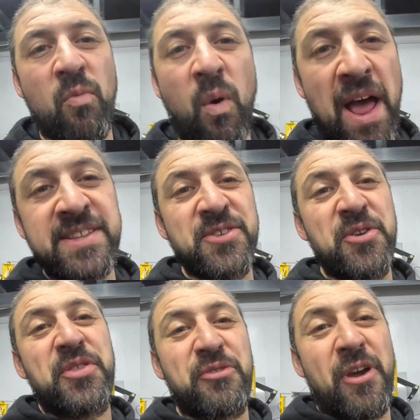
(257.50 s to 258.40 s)
1,
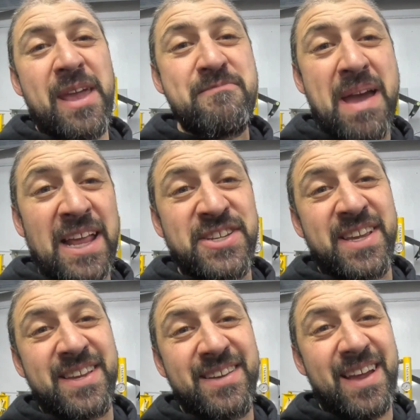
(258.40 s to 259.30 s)
2, 3,
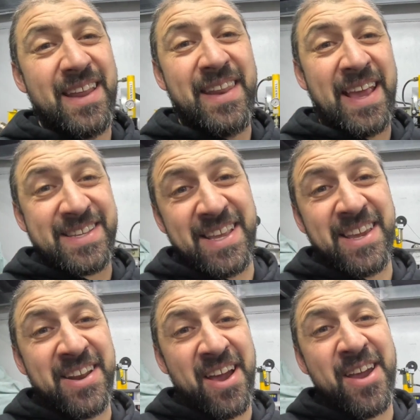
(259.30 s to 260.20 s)
magic. And next thing
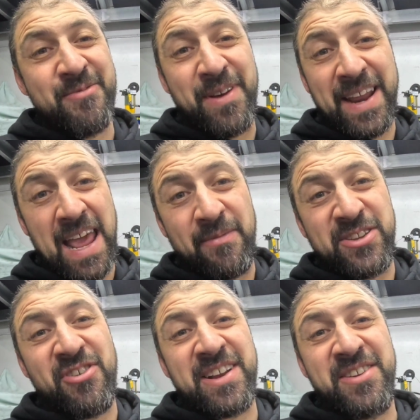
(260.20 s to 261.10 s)
you know, we're going to have a
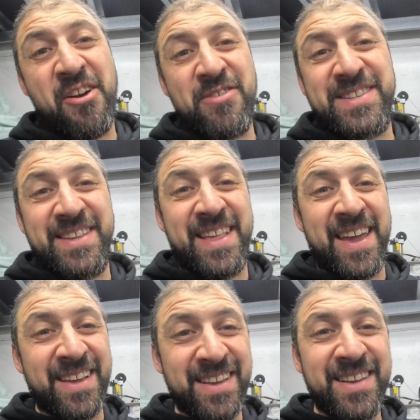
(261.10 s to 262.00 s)
Truck Norris in
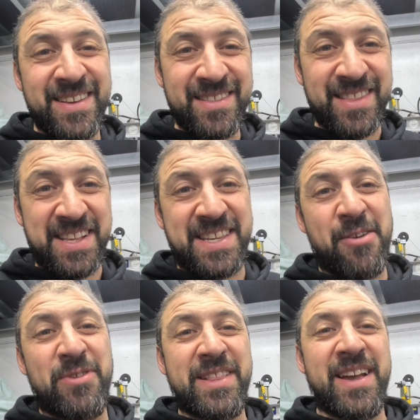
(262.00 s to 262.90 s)
there. Let's see
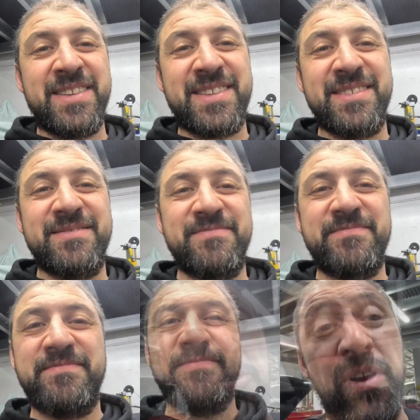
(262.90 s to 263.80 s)
what it does.
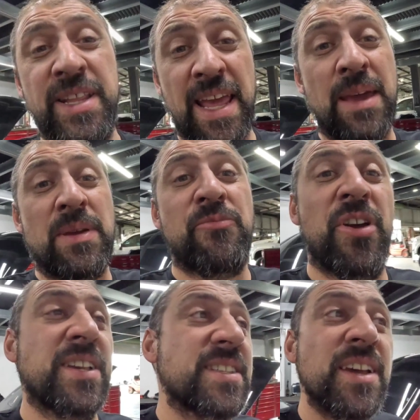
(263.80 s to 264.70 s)
I'm pretty damn
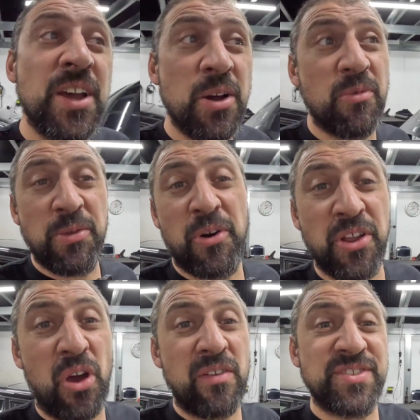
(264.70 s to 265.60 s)
impressed with
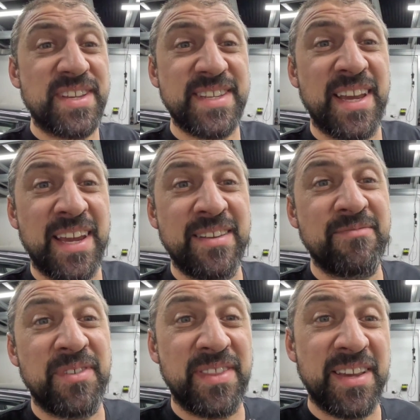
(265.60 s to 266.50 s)
what I have just
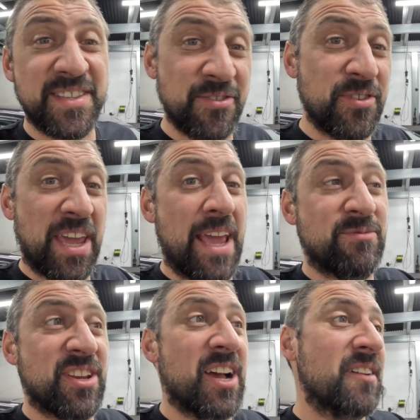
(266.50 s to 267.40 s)
seen with these 2
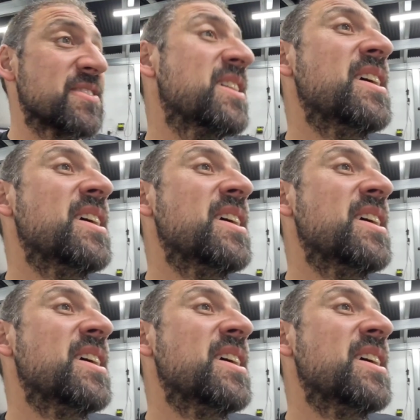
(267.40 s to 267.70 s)
camshafts.